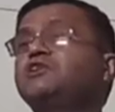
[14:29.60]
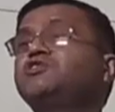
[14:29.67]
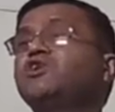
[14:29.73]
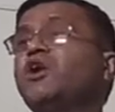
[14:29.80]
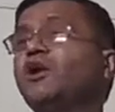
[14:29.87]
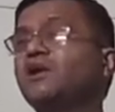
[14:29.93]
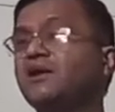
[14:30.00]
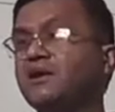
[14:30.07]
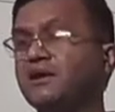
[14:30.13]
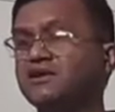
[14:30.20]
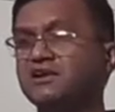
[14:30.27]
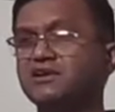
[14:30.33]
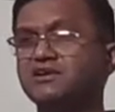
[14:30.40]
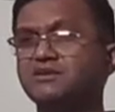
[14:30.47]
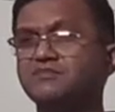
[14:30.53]

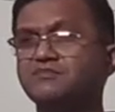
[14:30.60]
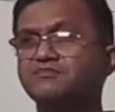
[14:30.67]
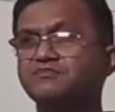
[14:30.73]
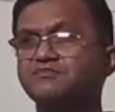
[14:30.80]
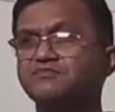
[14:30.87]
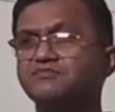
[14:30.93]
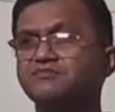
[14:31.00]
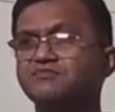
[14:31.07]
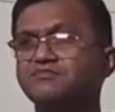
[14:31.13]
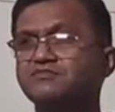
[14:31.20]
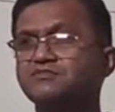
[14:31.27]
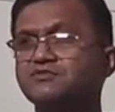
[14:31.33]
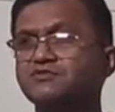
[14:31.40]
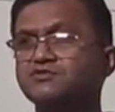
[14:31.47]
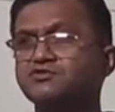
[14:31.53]
tolerate it.
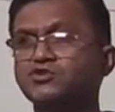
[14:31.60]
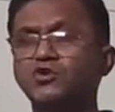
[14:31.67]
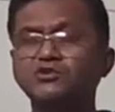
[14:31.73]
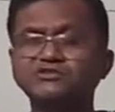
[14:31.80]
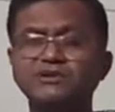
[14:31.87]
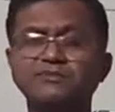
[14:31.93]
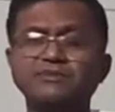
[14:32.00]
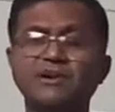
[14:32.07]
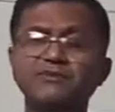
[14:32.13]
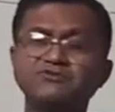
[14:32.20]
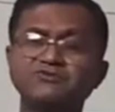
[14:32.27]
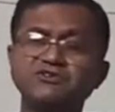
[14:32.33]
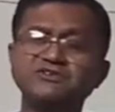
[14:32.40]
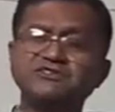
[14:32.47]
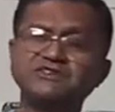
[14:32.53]
So
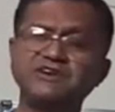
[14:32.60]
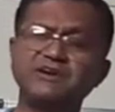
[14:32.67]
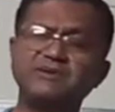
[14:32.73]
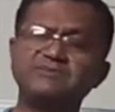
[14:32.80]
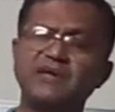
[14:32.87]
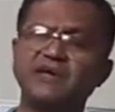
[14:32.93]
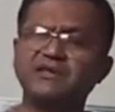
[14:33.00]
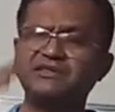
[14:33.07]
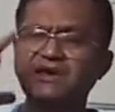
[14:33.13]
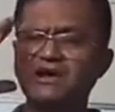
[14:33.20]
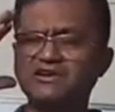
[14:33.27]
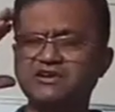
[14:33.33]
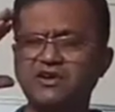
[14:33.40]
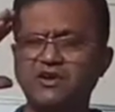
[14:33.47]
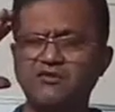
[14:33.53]
sometimes we see
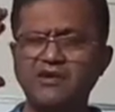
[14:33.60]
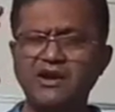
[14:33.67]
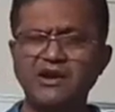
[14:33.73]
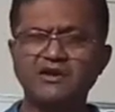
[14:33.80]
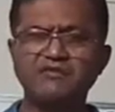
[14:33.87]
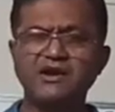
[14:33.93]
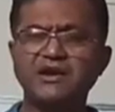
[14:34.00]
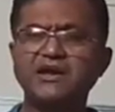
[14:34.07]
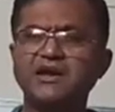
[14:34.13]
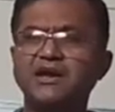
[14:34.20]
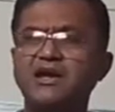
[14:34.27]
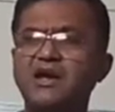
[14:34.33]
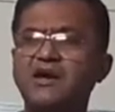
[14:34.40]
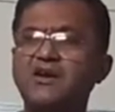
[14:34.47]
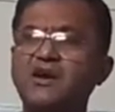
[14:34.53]
that
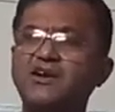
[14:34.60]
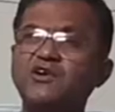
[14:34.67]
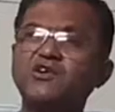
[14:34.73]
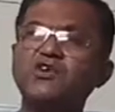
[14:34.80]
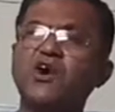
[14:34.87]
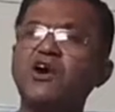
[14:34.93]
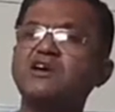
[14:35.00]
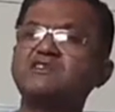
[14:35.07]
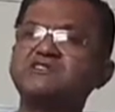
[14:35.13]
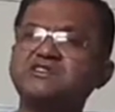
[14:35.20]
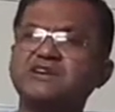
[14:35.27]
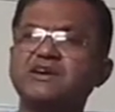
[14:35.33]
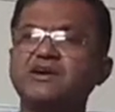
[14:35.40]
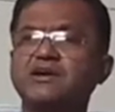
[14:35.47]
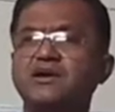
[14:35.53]
very
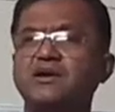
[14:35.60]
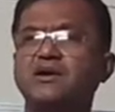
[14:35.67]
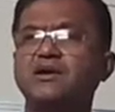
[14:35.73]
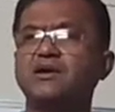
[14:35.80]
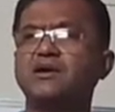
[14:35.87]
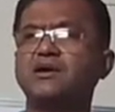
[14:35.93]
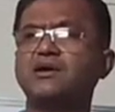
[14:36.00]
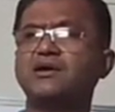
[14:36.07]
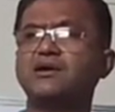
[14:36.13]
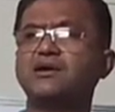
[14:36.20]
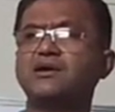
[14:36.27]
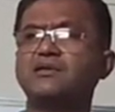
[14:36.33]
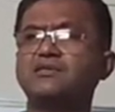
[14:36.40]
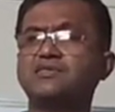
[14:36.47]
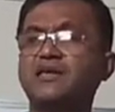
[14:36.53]
noisy,
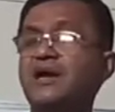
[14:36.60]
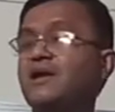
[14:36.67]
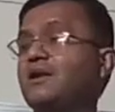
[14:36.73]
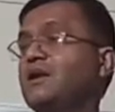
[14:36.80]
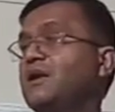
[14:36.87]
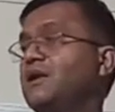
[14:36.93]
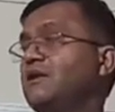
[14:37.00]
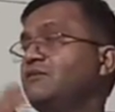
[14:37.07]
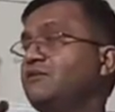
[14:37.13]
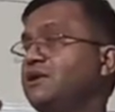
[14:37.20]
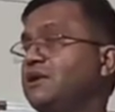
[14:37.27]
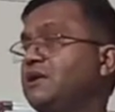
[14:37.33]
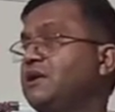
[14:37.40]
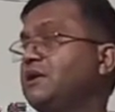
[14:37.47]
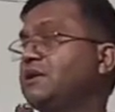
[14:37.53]
then
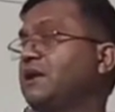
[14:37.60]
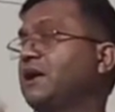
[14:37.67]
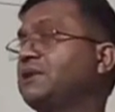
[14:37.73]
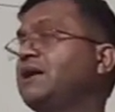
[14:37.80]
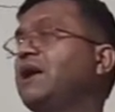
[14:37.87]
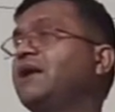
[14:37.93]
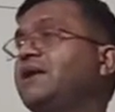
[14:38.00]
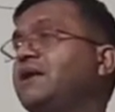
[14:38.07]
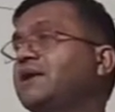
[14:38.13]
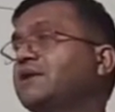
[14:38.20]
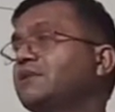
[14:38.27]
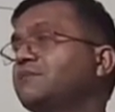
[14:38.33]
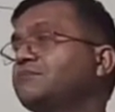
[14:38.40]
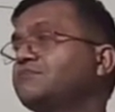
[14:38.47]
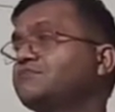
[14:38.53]
we get headache
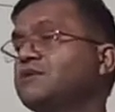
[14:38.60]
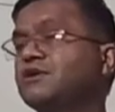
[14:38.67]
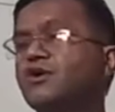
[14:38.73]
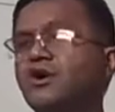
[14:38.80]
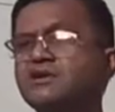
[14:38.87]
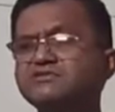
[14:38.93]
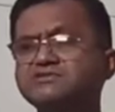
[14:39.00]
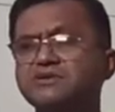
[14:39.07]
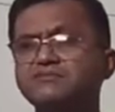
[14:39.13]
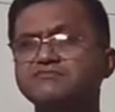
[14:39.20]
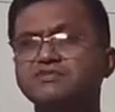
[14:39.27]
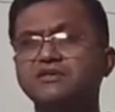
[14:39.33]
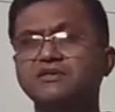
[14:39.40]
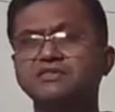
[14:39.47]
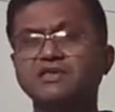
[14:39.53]
because
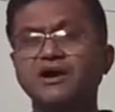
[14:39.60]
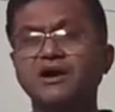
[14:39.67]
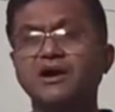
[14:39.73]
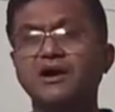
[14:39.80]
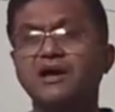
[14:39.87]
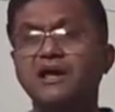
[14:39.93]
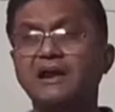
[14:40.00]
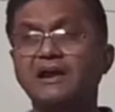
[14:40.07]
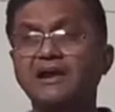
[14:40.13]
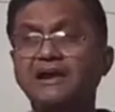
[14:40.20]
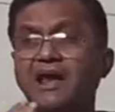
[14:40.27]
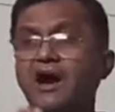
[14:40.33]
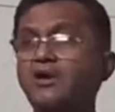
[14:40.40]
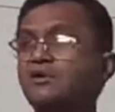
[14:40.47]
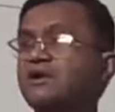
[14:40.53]
the
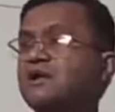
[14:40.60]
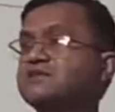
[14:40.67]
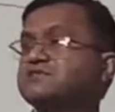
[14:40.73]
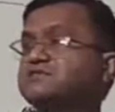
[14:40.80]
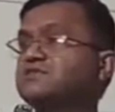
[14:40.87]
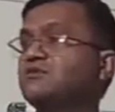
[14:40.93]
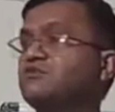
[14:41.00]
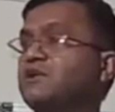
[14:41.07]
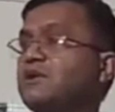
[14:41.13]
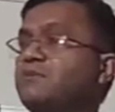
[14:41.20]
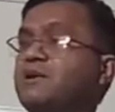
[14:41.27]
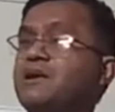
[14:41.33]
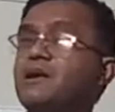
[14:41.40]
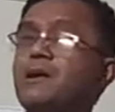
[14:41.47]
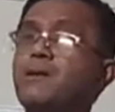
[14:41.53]
loudness will
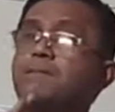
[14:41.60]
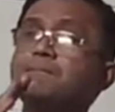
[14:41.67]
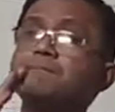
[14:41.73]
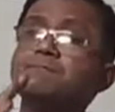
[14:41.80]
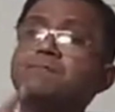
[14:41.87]
be